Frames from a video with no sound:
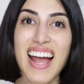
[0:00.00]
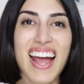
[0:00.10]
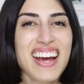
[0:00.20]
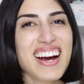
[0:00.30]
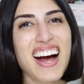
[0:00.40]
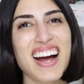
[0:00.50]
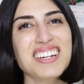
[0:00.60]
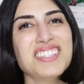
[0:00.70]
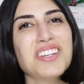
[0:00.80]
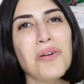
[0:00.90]
Hey
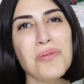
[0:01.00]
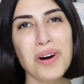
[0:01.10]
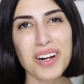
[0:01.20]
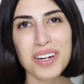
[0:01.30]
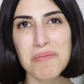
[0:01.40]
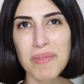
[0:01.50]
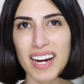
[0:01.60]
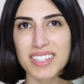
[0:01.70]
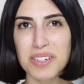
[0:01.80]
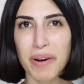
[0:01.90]
guys, welcome
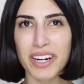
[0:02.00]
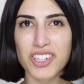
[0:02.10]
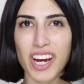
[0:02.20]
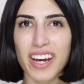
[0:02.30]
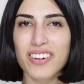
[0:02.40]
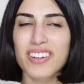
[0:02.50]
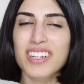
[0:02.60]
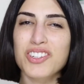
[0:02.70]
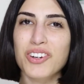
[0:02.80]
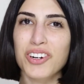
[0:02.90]
back to my channel.
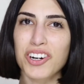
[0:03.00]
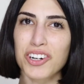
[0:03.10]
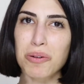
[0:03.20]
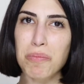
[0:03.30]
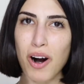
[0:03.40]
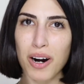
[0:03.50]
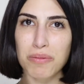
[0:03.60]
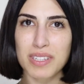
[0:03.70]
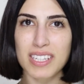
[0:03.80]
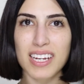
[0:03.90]
It's your girl
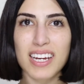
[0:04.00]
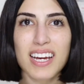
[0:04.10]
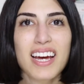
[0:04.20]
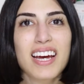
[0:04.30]
Parmsi.